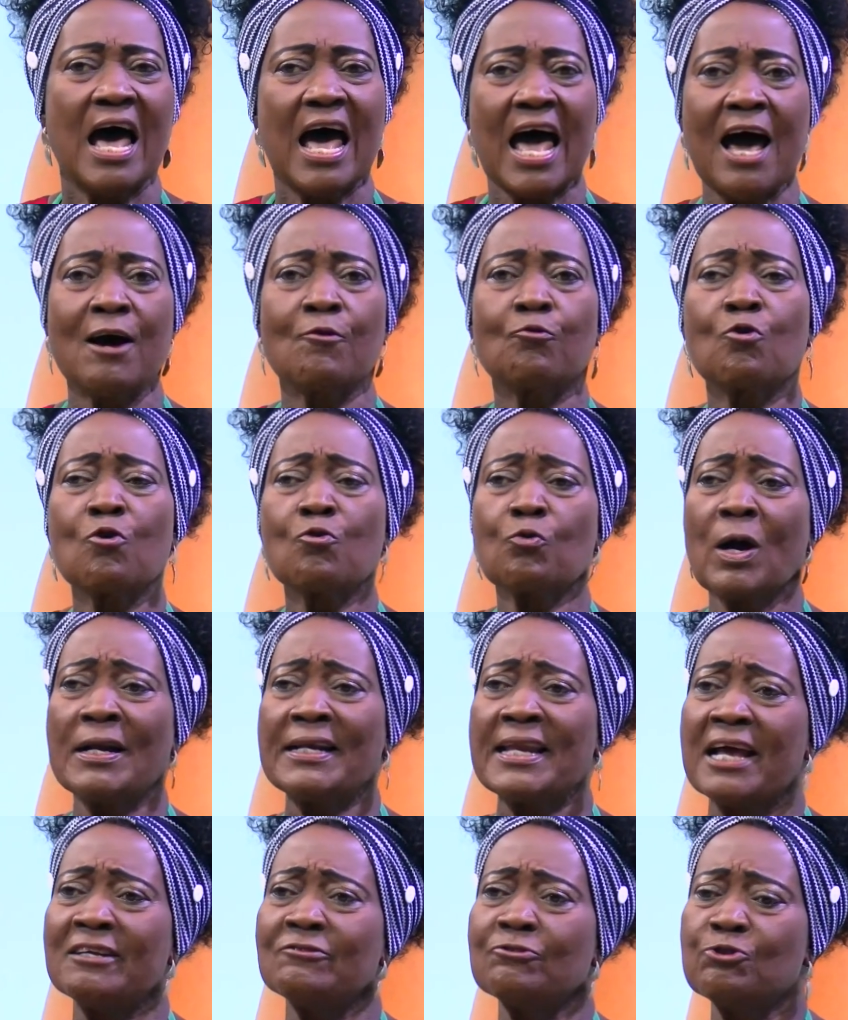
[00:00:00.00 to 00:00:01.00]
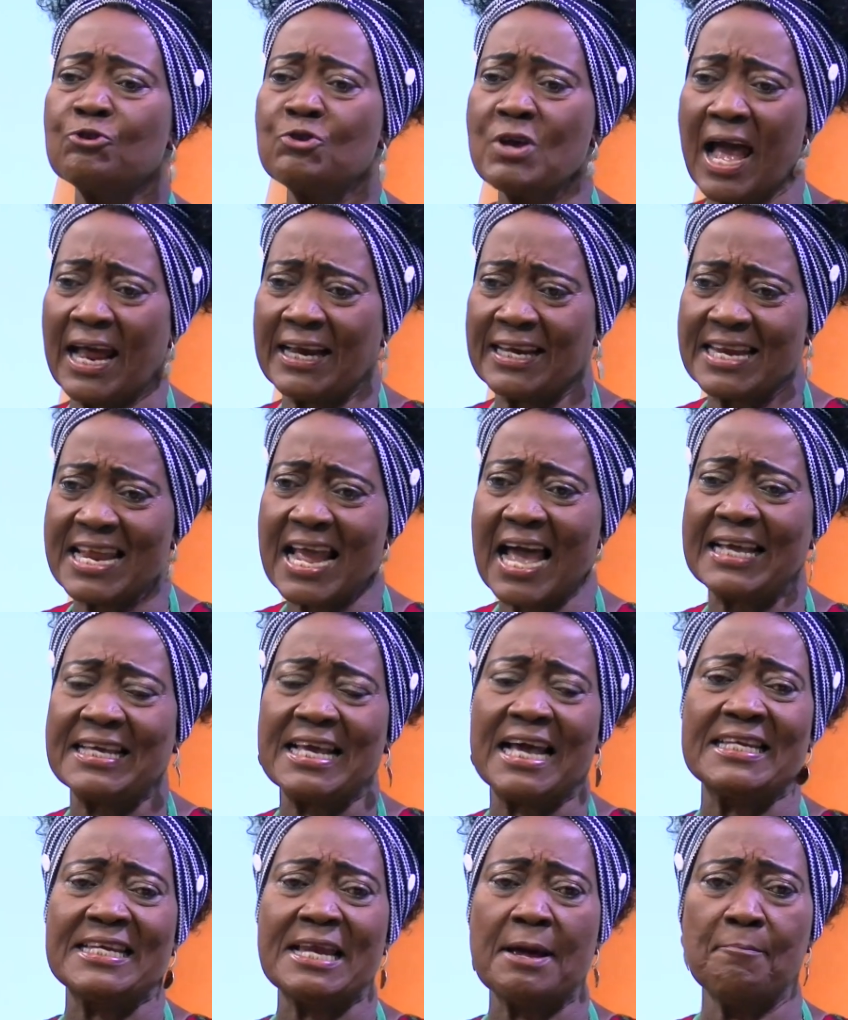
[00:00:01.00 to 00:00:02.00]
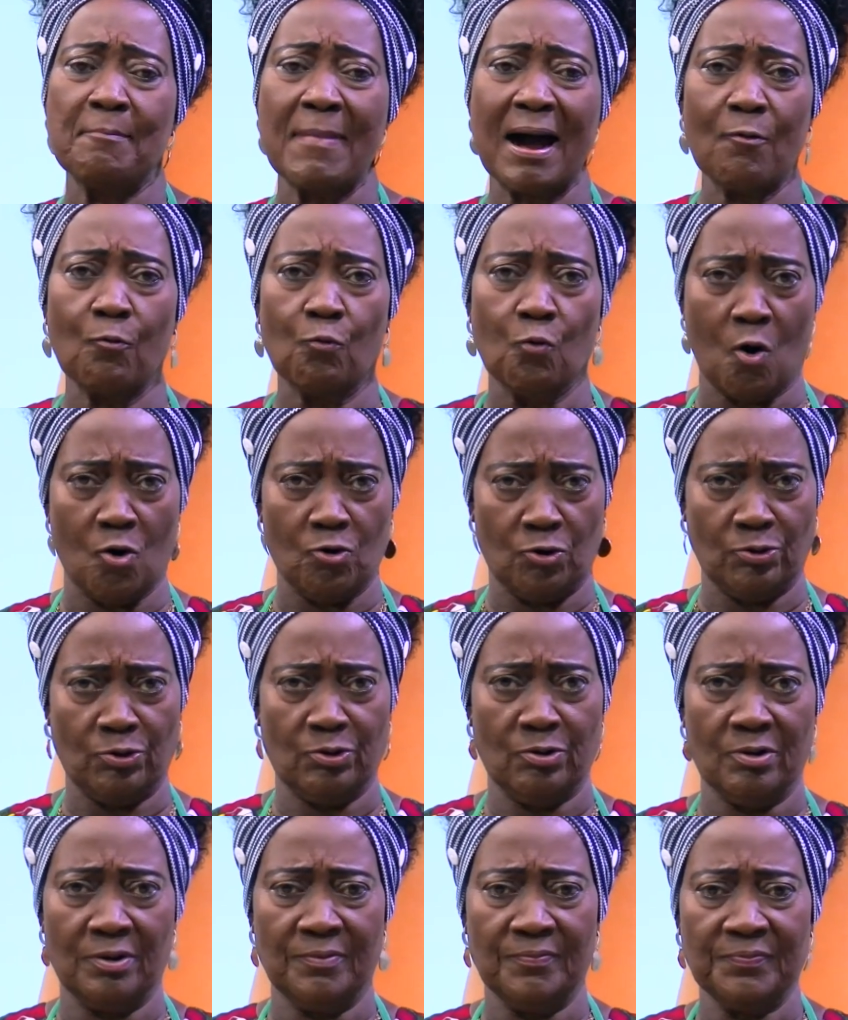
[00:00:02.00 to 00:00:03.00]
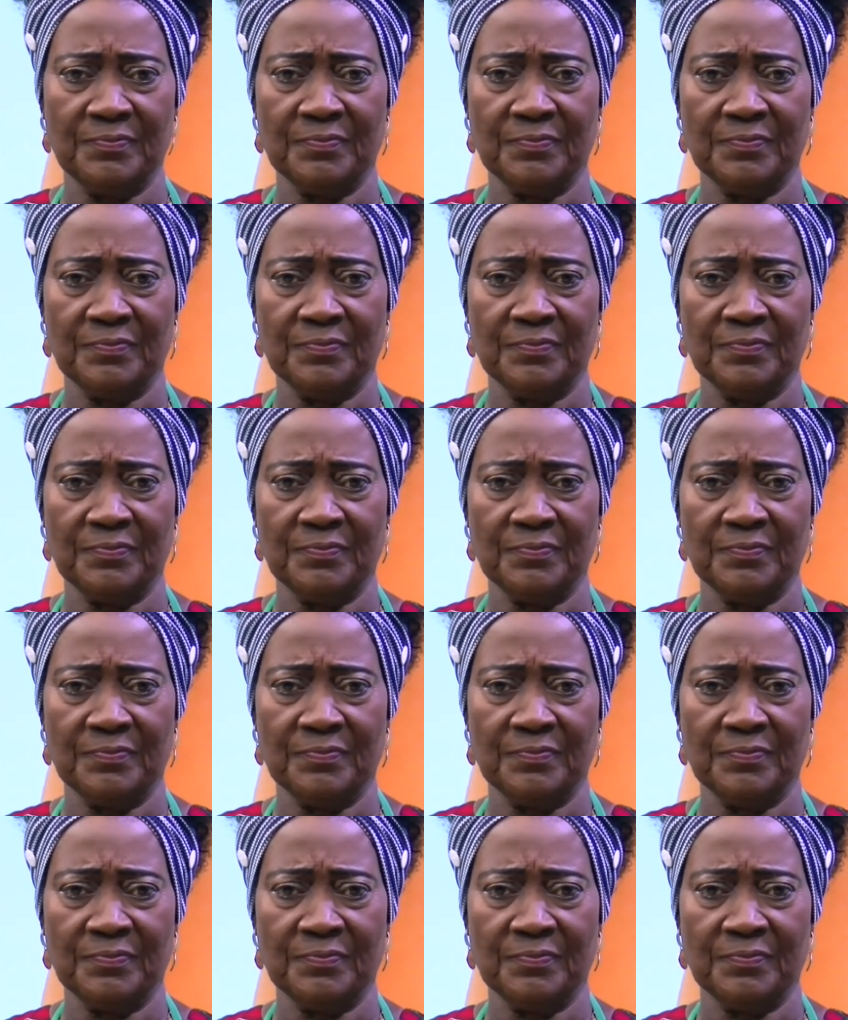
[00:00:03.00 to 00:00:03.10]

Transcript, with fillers: And cook one that you are near your dema one.